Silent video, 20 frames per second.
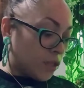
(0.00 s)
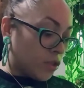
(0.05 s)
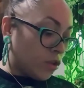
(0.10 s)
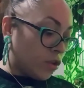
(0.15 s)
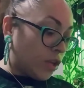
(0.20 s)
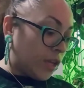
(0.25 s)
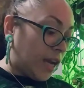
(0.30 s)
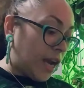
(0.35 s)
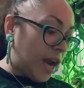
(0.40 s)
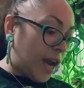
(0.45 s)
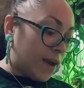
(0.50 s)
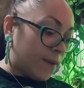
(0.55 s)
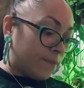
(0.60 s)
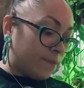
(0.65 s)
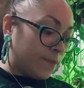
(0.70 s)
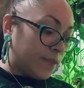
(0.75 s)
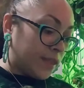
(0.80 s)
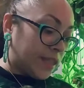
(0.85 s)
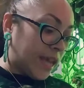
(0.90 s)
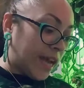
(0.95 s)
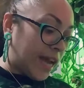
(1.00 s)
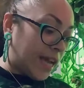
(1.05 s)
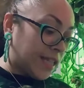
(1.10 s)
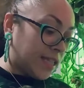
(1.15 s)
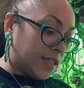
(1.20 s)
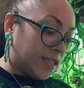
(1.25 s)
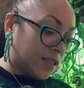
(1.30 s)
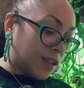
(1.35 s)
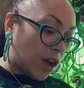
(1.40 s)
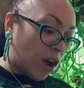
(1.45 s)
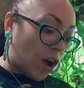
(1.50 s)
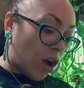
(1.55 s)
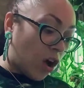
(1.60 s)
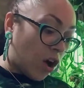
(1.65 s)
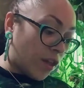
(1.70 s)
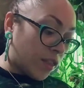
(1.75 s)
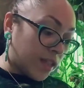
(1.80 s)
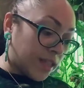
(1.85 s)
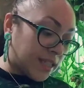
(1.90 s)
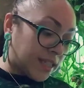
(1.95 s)
So yeah, that's
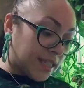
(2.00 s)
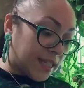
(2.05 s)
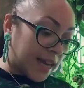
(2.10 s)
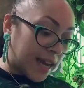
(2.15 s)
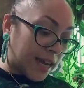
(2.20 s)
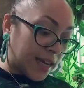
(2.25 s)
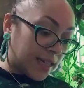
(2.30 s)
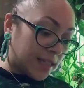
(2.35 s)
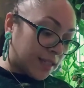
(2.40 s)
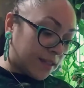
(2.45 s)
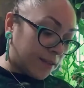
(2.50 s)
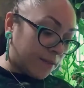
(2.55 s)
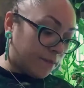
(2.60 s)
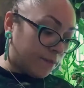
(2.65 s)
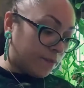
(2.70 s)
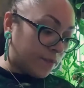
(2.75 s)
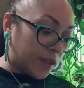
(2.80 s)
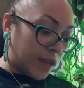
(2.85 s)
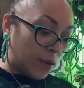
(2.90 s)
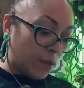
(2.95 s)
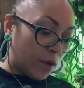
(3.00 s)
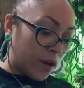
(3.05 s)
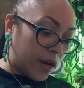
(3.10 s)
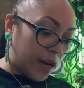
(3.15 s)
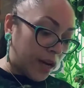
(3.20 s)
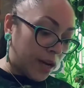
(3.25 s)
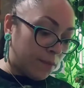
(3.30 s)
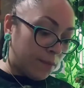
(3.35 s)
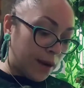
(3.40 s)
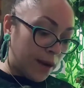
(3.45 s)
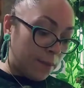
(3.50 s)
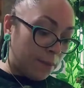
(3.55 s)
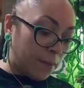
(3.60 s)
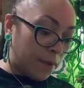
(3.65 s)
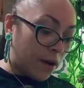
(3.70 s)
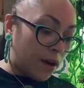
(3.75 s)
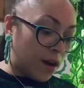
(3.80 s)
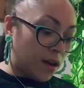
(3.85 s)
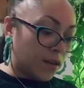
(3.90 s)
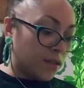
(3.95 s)
all the snacks that were in my
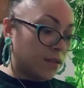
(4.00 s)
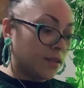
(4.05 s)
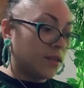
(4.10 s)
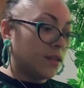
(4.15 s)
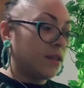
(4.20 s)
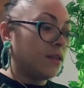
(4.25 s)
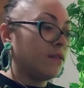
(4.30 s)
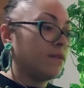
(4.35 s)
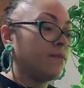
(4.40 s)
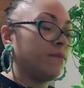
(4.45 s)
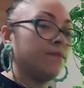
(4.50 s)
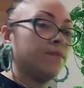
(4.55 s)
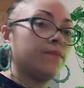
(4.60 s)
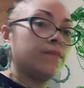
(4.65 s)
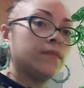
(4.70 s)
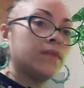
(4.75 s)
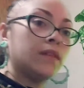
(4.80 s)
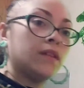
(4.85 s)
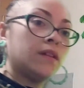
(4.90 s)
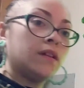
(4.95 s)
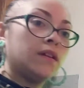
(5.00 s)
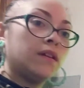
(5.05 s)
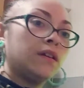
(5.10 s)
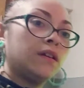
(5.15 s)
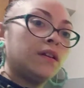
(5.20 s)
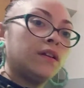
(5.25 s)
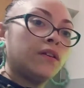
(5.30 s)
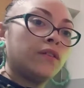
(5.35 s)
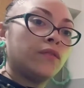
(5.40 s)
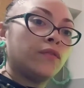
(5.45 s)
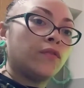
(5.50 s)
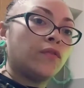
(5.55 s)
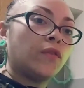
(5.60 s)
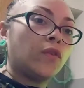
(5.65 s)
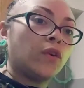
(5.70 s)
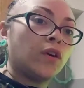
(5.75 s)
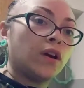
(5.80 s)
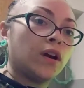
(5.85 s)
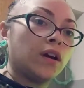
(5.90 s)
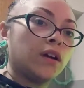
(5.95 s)
box
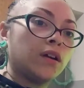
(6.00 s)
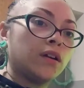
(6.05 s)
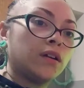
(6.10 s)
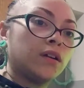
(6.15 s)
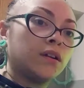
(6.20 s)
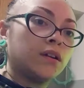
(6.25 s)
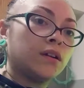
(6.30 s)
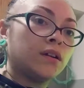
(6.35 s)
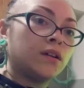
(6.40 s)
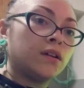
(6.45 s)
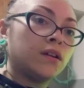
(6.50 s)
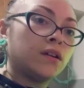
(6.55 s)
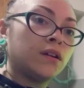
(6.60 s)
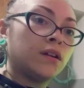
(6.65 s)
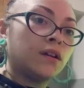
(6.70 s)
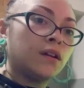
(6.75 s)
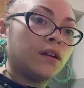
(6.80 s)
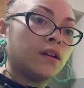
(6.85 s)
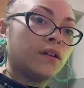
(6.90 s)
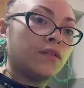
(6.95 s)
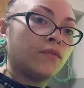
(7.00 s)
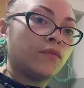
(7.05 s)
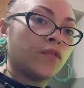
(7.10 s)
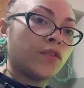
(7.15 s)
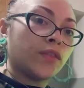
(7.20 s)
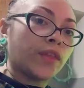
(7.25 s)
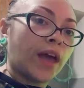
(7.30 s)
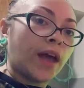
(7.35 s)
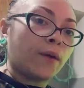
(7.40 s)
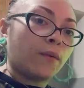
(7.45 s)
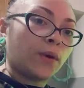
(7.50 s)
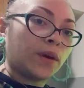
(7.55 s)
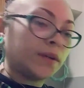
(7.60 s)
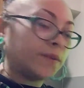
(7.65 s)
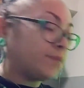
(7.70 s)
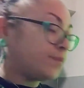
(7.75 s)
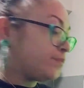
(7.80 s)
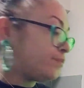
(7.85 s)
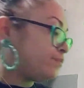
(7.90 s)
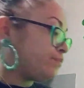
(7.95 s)
for that
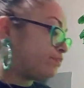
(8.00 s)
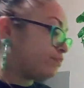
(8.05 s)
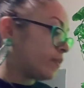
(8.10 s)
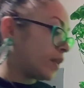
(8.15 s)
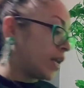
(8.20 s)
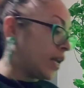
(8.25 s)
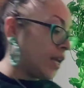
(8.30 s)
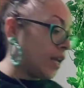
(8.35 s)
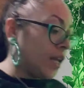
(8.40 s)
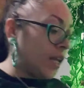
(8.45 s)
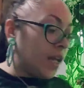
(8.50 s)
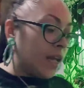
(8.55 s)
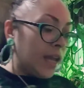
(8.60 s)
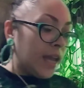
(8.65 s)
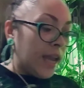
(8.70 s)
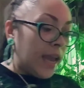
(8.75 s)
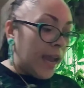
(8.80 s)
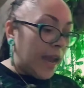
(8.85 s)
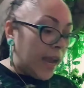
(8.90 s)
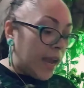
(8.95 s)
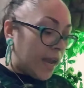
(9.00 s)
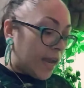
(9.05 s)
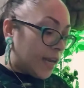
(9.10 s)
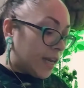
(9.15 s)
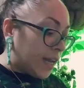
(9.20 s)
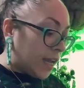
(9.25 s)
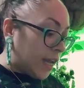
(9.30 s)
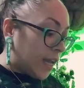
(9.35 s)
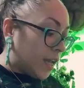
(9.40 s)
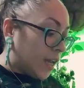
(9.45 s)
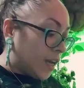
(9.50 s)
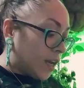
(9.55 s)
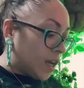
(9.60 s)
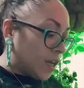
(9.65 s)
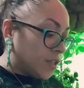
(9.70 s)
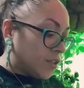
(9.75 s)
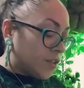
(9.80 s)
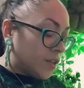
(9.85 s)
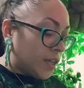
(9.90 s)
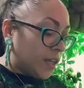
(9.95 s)
one. And
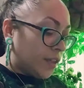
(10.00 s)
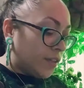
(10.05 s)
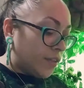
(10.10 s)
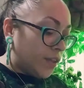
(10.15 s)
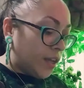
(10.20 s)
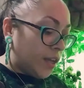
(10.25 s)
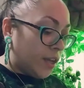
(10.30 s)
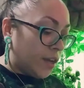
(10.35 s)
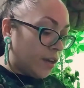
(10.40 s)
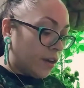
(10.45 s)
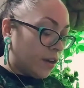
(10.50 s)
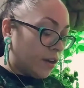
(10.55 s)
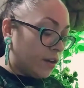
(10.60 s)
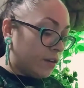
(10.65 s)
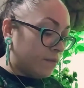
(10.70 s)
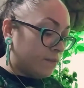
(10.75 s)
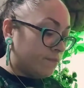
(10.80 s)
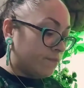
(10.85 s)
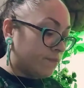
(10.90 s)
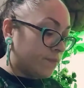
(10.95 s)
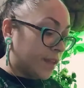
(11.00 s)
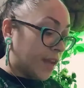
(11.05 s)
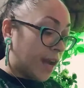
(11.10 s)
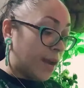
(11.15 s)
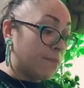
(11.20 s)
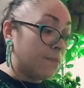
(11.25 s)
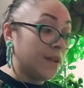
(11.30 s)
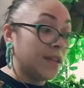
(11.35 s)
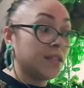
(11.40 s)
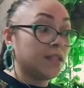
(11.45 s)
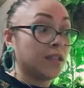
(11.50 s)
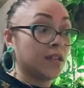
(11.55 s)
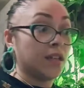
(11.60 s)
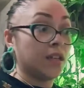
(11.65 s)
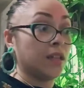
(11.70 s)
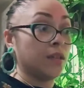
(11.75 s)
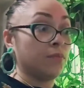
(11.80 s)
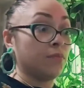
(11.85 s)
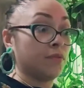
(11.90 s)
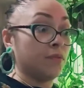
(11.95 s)
underneath here, I missed
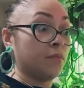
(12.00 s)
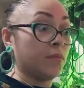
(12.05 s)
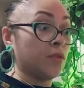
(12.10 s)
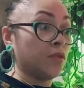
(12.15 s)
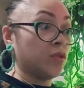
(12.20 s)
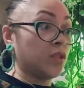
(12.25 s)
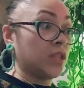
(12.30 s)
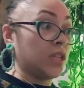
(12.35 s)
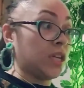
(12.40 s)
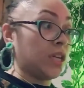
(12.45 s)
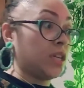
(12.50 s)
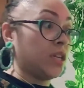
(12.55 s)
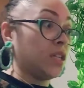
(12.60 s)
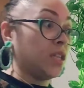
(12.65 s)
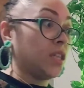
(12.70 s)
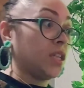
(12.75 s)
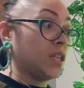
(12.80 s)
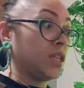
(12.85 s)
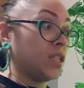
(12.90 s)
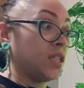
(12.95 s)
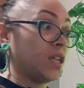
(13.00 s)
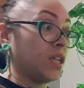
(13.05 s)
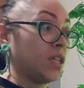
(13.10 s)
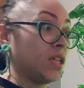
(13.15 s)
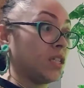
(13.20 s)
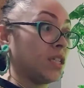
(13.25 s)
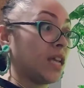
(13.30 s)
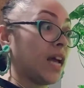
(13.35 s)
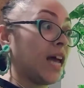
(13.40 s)
another promotion. This is